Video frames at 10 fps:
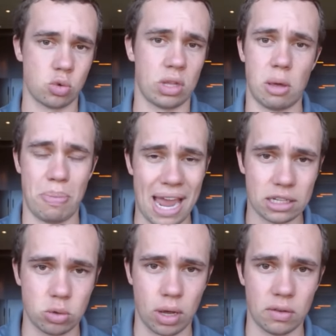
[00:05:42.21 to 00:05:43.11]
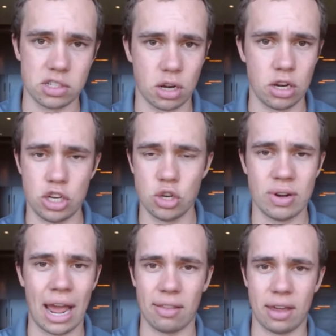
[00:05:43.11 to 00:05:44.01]
There's what the Pac twelve is going to do
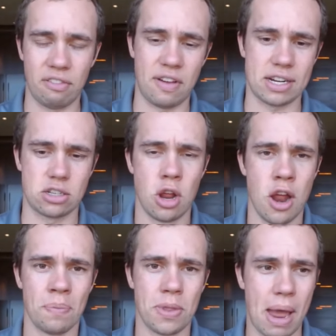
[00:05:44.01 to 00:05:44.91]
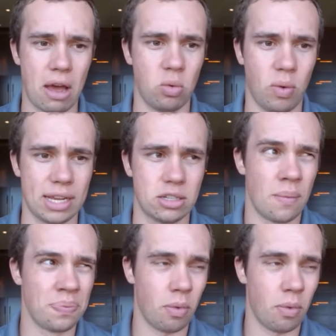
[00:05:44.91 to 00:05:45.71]
and how that affects the Mountain West.